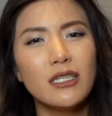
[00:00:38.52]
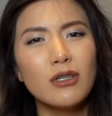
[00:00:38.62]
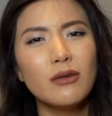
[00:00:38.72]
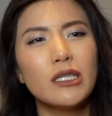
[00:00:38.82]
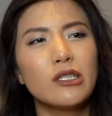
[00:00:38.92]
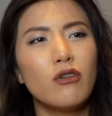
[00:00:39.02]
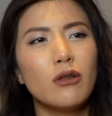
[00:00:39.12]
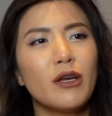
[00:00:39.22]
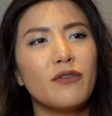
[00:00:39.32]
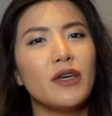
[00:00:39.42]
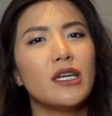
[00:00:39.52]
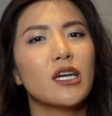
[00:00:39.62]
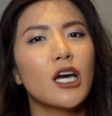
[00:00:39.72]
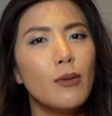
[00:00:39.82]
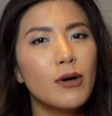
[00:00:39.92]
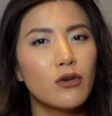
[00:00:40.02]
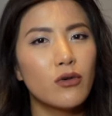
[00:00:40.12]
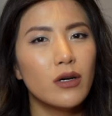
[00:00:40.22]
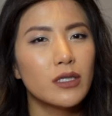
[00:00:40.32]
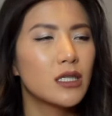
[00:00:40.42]
Sometimes I scroll on my feed and I come
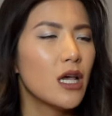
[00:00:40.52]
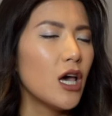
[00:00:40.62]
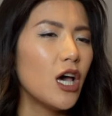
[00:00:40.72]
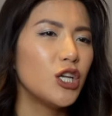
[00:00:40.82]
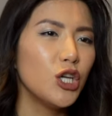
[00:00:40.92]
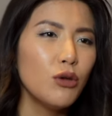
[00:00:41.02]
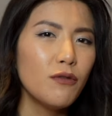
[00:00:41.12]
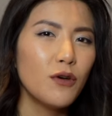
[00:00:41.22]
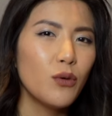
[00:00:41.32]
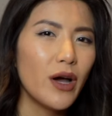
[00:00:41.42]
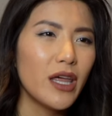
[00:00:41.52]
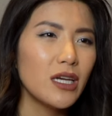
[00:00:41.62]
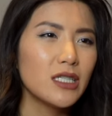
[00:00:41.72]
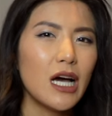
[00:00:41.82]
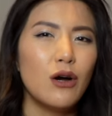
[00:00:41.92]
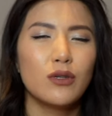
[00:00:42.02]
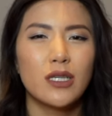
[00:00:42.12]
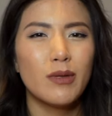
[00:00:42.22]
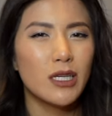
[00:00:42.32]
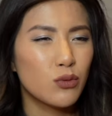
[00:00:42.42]
across a new footwear that is out or
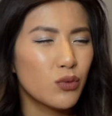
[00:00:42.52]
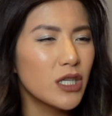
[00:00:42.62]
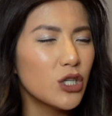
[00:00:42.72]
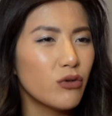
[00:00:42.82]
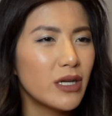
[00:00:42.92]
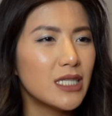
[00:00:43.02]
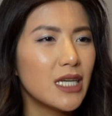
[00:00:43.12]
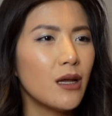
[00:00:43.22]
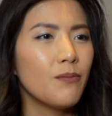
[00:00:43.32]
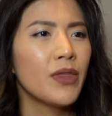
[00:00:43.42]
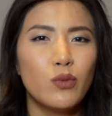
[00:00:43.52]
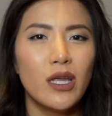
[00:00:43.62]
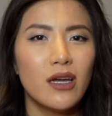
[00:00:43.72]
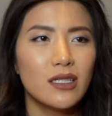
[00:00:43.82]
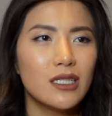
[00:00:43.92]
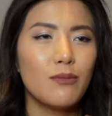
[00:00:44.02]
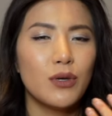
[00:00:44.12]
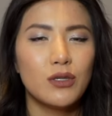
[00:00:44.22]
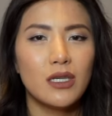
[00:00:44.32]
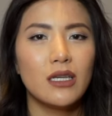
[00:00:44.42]
something that's really trending. While I understand
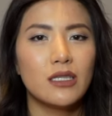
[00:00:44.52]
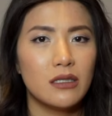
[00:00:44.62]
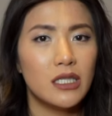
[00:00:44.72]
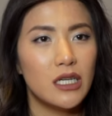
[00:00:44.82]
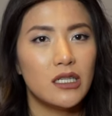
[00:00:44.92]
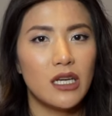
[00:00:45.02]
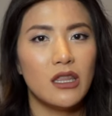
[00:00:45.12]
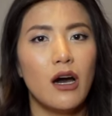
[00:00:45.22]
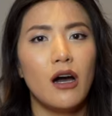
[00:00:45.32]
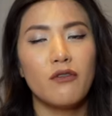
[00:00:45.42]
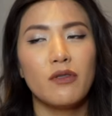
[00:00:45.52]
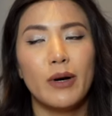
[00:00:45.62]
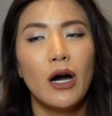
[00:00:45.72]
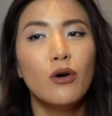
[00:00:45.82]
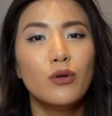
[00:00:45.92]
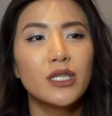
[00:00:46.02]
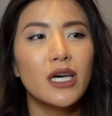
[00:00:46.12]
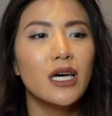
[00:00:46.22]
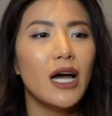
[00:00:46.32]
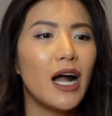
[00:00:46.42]
beauty is indeed in the eye of the
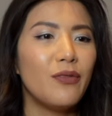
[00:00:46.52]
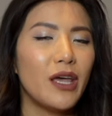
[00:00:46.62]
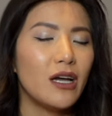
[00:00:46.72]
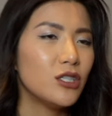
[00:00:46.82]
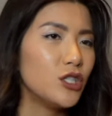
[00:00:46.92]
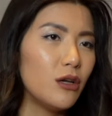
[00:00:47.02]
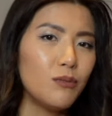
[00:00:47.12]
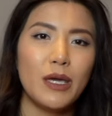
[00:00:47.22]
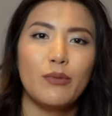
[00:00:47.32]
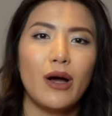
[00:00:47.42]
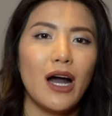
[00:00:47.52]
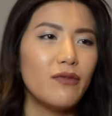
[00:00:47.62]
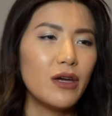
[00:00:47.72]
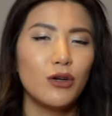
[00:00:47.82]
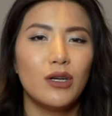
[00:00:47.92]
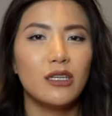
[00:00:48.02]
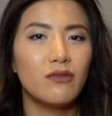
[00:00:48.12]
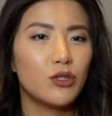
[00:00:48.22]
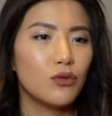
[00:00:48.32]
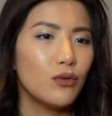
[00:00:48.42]
beholder and that, you know, people have their own
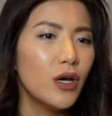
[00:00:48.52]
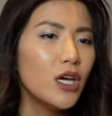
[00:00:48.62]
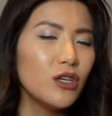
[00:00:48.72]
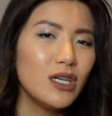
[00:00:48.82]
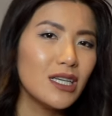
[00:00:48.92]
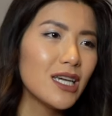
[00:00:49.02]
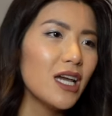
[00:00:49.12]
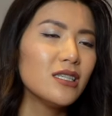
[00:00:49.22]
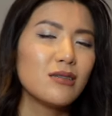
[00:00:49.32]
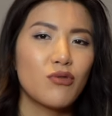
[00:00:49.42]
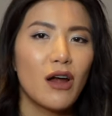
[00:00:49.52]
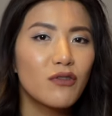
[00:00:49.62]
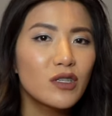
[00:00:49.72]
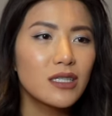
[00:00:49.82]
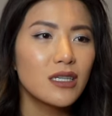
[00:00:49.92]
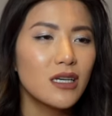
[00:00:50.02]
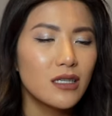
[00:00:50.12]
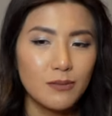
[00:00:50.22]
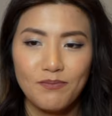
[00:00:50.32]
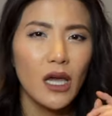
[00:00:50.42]
individual unique tastes and
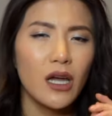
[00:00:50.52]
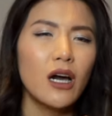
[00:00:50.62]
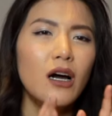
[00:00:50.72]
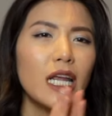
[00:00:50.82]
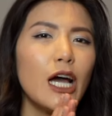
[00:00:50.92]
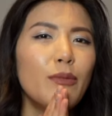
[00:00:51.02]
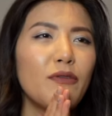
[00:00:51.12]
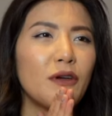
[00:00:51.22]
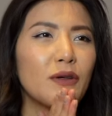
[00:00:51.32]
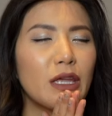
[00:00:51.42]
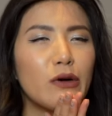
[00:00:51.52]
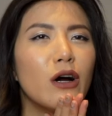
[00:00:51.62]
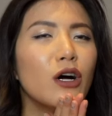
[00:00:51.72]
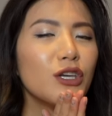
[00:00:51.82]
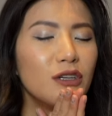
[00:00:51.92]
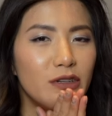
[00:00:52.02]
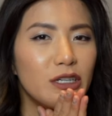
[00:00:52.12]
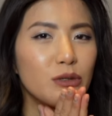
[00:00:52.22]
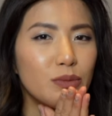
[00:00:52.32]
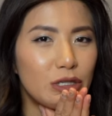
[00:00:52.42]
preferences, I can't help but feel that there are
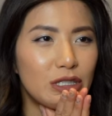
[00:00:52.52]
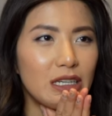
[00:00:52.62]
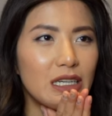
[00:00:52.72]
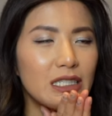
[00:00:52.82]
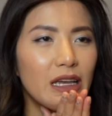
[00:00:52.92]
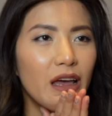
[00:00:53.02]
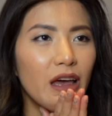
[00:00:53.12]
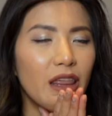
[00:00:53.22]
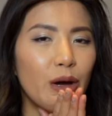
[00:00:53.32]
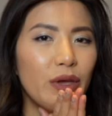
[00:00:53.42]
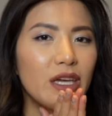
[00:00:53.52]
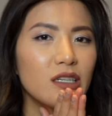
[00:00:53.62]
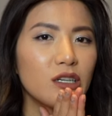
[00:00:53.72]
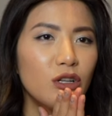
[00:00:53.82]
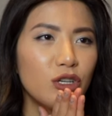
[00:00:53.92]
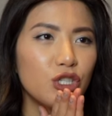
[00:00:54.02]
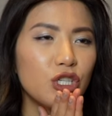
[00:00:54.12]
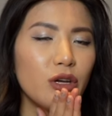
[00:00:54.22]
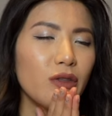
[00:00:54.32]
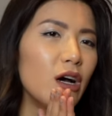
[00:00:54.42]
universal beauties that we can acknowledge,
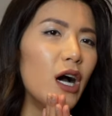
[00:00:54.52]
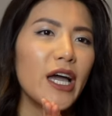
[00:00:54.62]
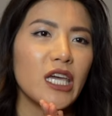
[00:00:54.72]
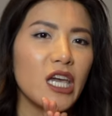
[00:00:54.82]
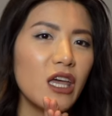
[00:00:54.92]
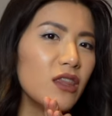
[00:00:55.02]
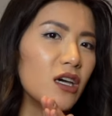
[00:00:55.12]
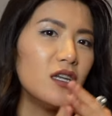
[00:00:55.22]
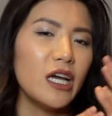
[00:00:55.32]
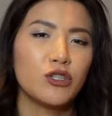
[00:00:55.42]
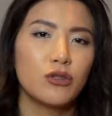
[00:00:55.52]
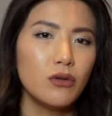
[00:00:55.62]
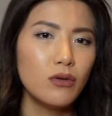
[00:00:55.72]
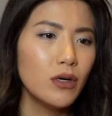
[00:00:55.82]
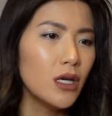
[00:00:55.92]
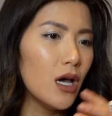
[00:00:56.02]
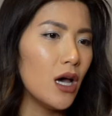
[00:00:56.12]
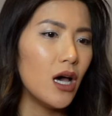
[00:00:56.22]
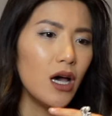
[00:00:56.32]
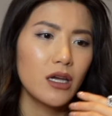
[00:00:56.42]
you know, that are hanging in the National
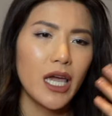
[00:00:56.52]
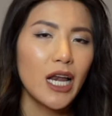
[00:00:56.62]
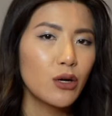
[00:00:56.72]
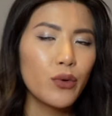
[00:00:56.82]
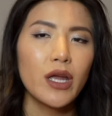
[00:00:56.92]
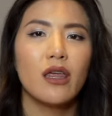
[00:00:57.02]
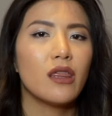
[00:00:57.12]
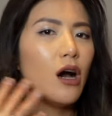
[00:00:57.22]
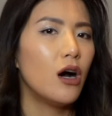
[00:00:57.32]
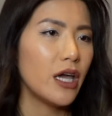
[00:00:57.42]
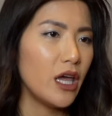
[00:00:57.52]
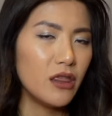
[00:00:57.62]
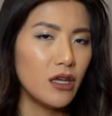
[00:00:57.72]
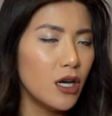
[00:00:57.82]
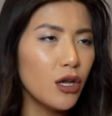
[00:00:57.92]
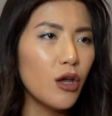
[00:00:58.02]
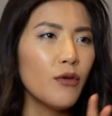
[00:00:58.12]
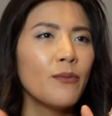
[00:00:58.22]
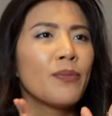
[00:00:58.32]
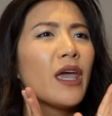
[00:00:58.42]
Gallery, that are in the
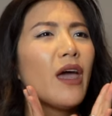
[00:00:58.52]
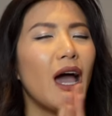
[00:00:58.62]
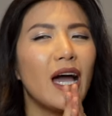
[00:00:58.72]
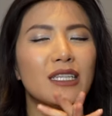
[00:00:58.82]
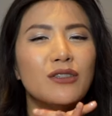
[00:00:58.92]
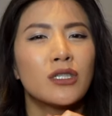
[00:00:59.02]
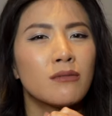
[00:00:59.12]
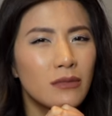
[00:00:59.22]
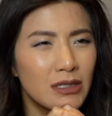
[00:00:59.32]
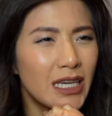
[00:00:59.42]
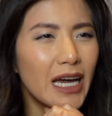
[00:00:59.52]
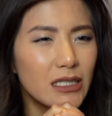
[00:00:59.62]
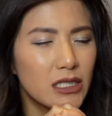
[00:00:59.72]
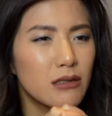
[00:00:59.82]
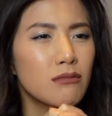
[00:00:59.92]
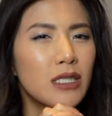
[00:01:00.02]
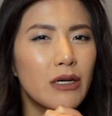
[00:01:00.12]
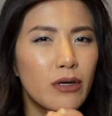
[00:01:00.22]
Louvre. And yet there